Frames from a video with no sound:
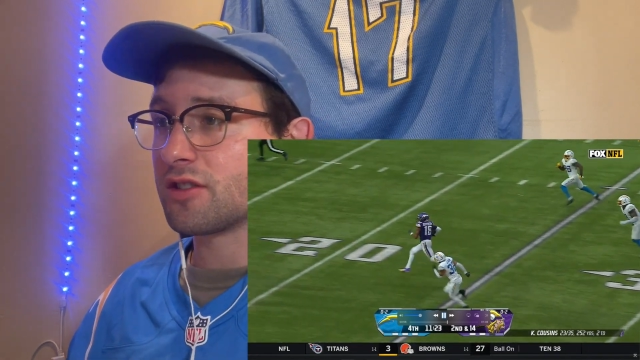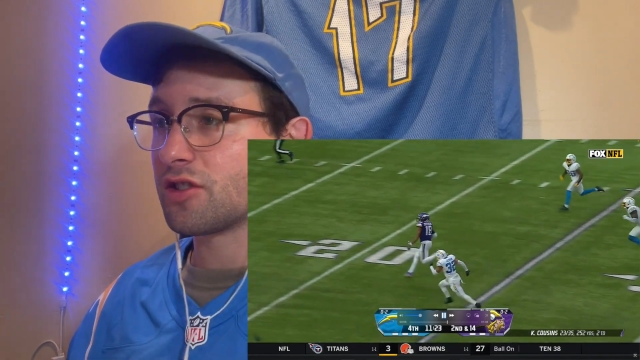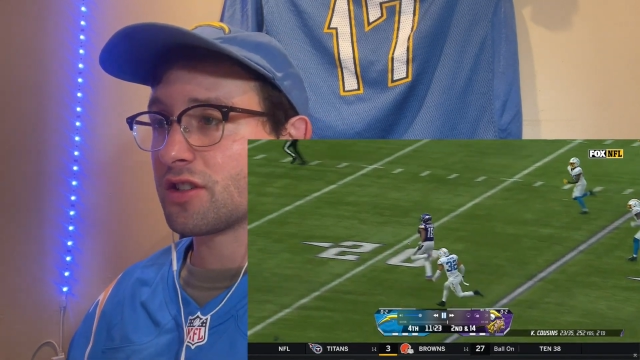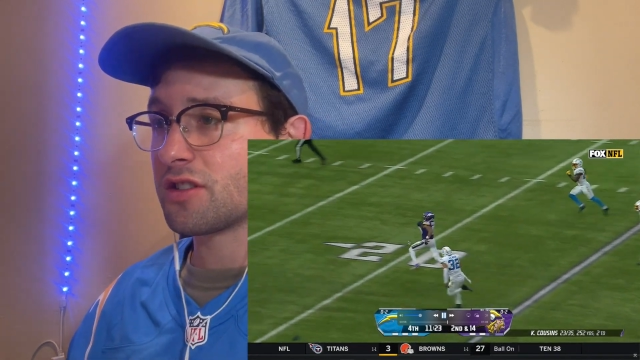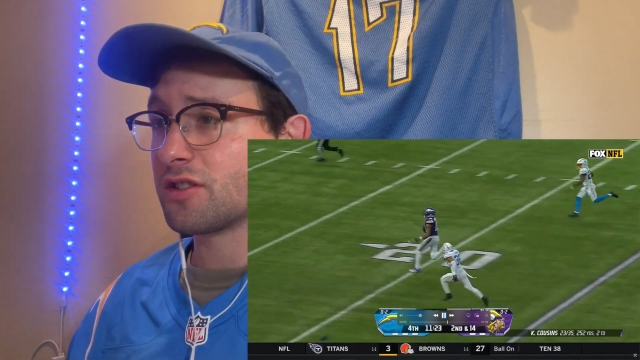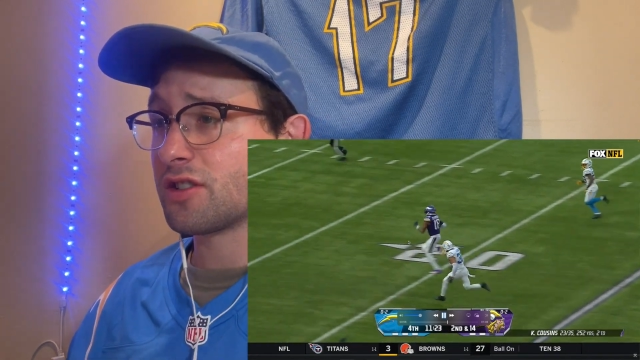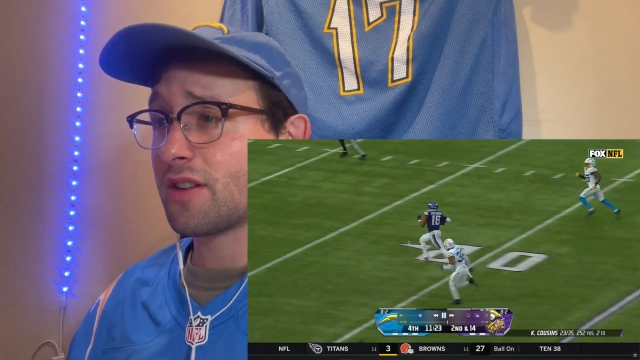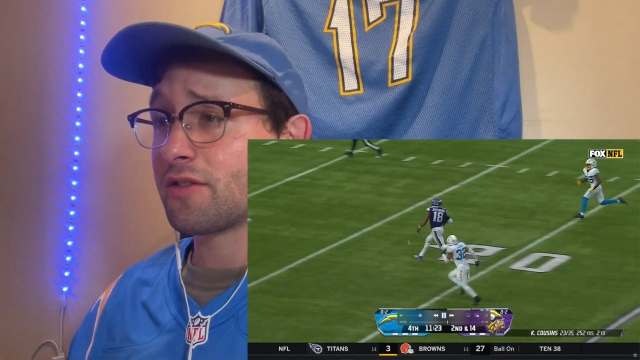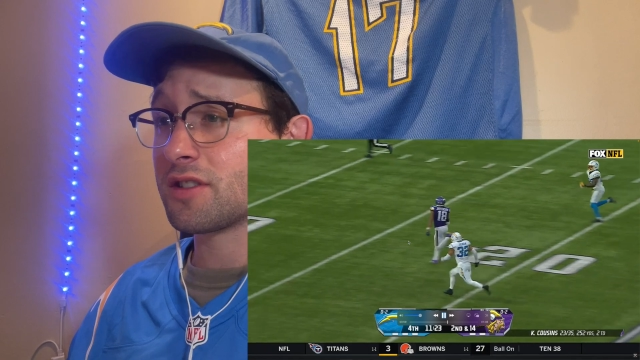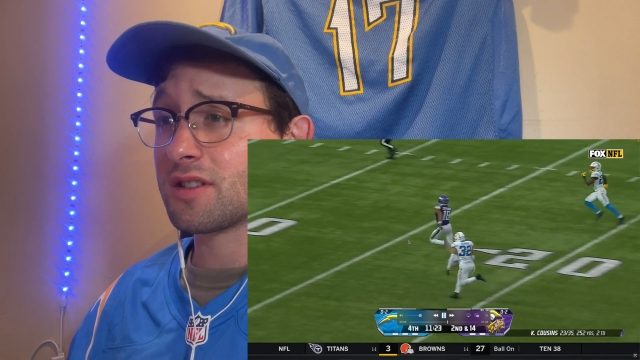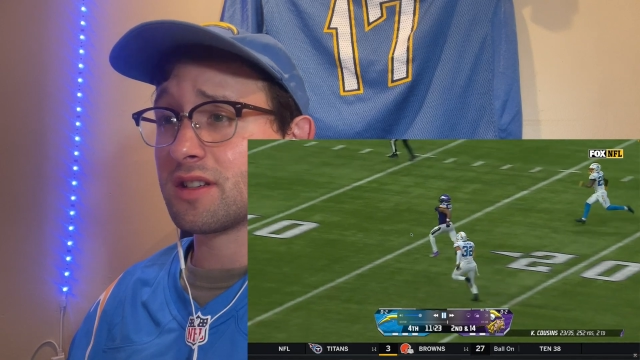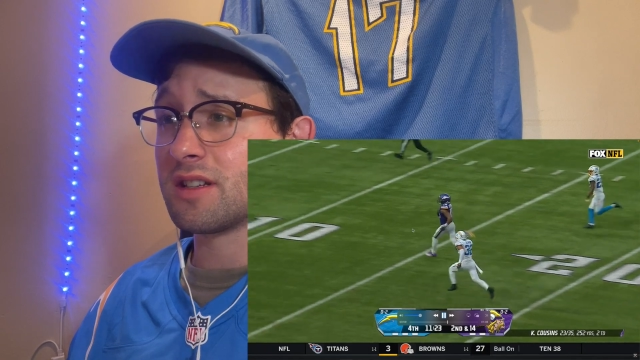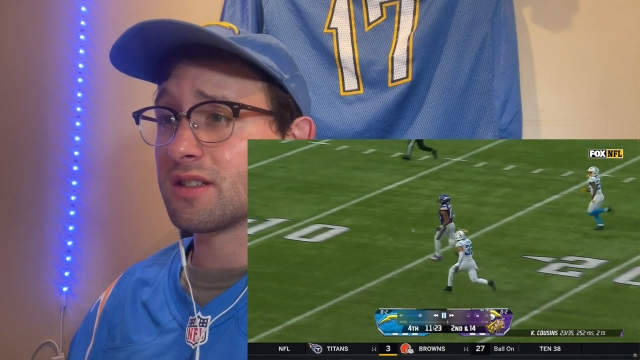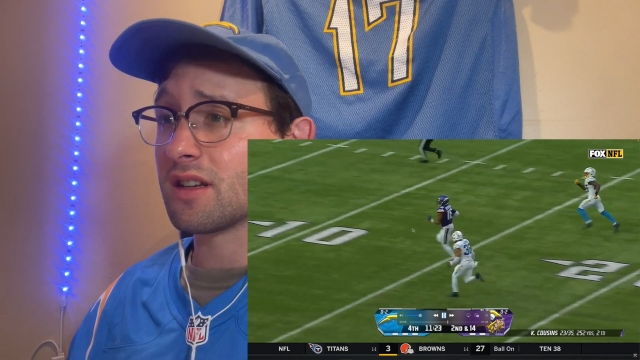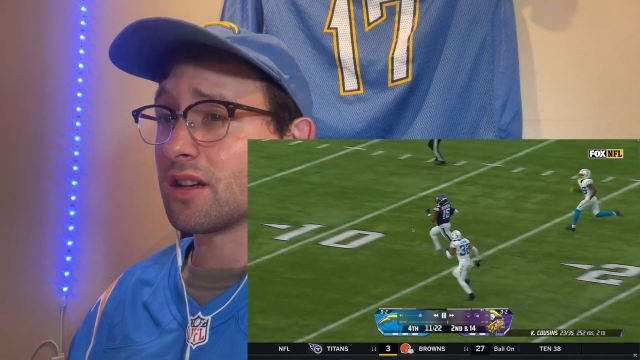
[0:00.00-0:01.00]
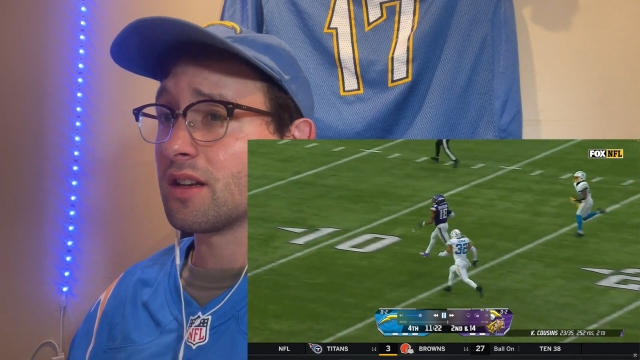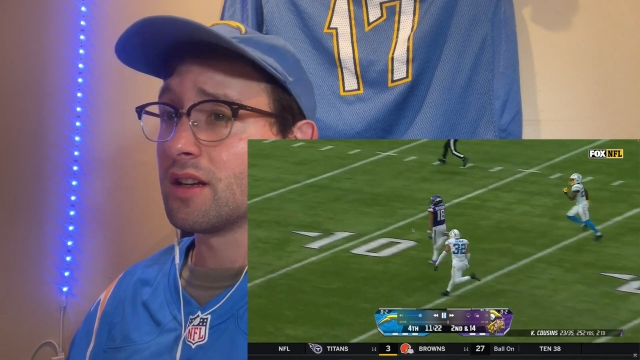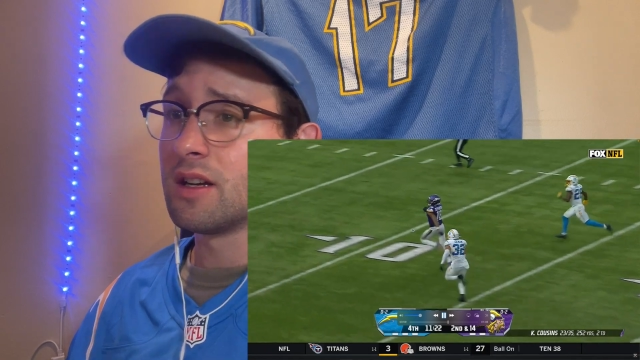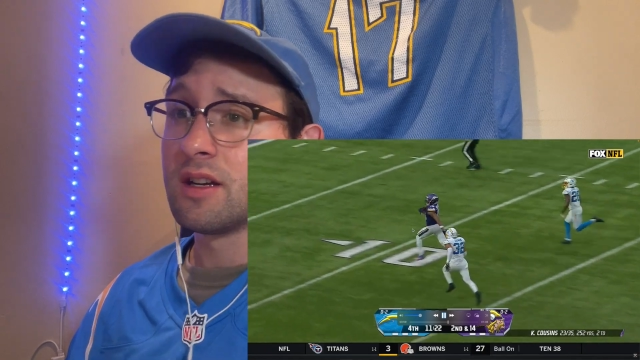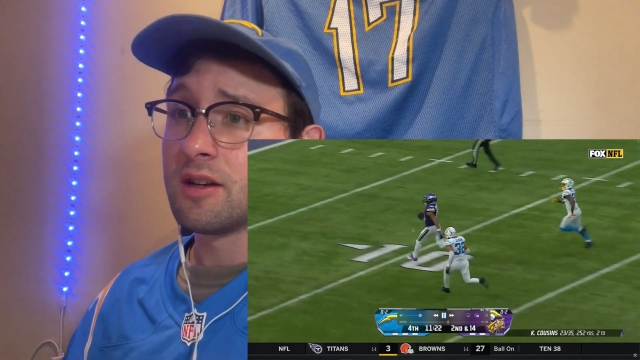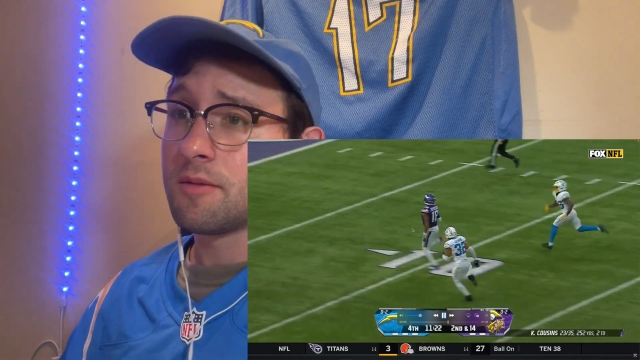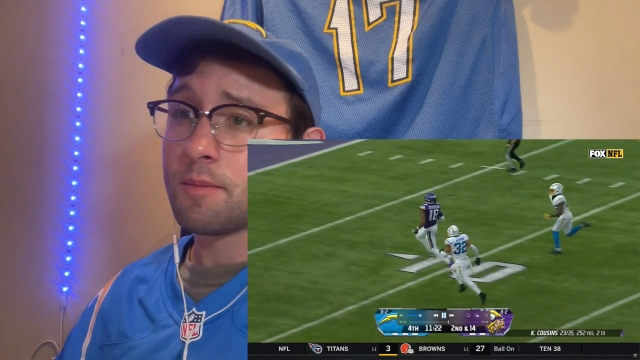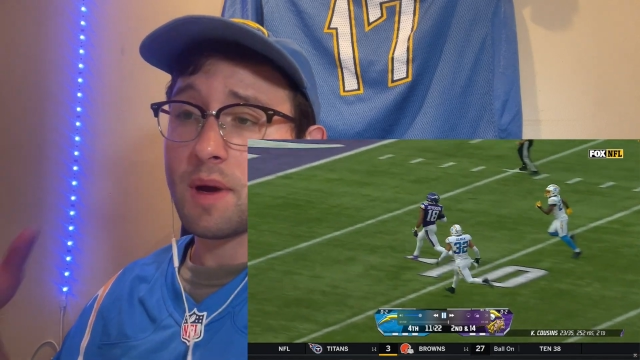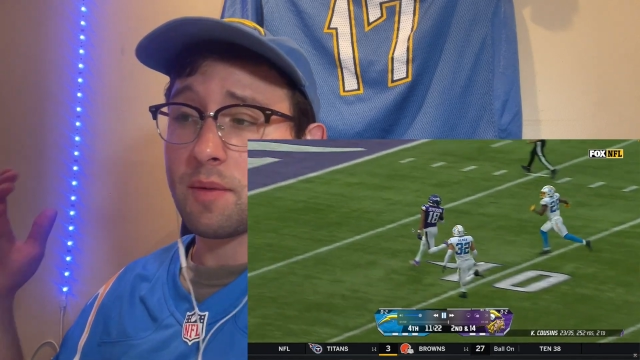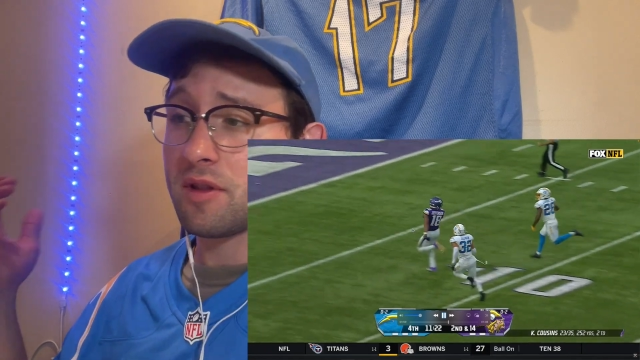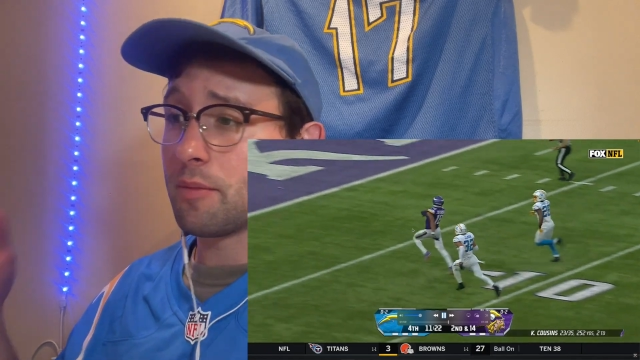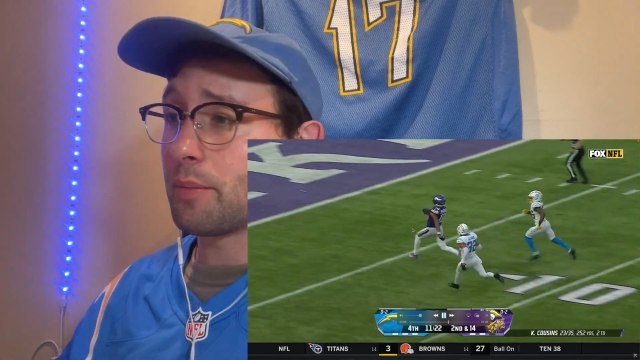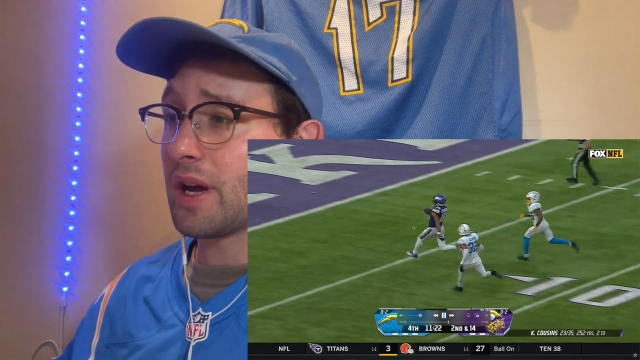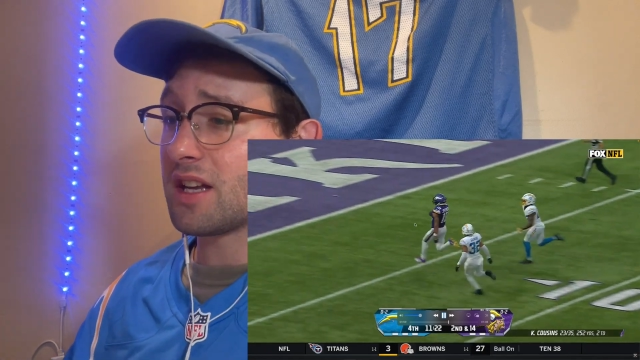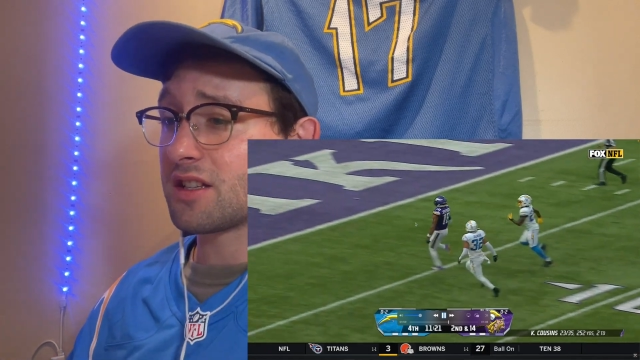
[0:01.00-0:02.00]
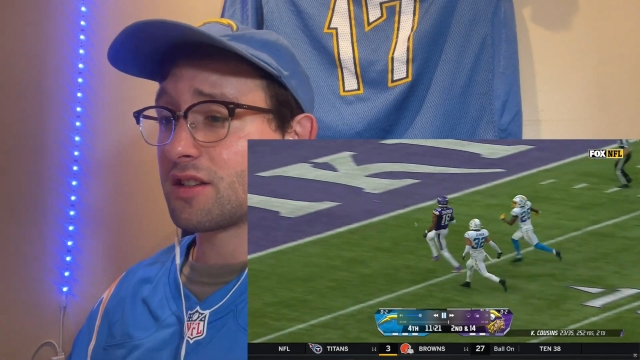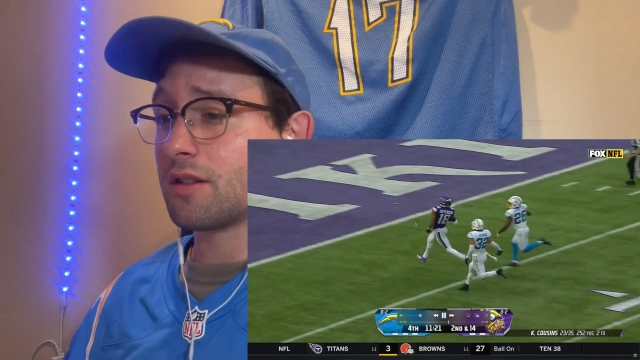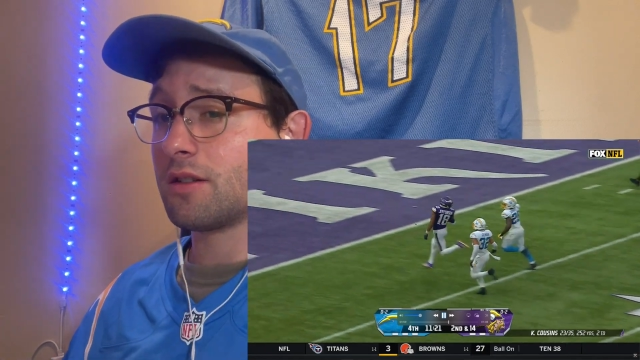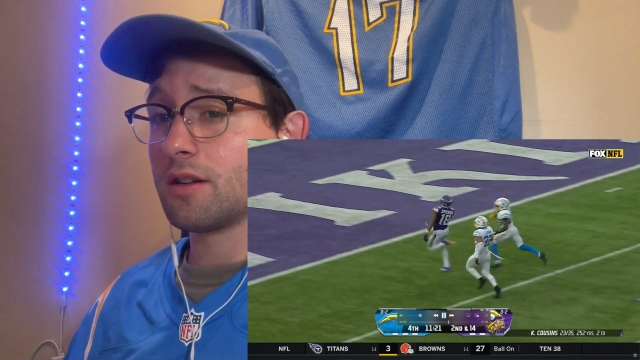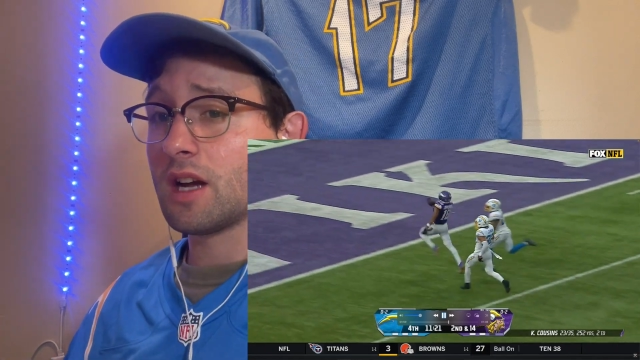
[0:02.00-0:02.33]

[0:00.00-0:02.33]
Justin Jefferson is maybe the best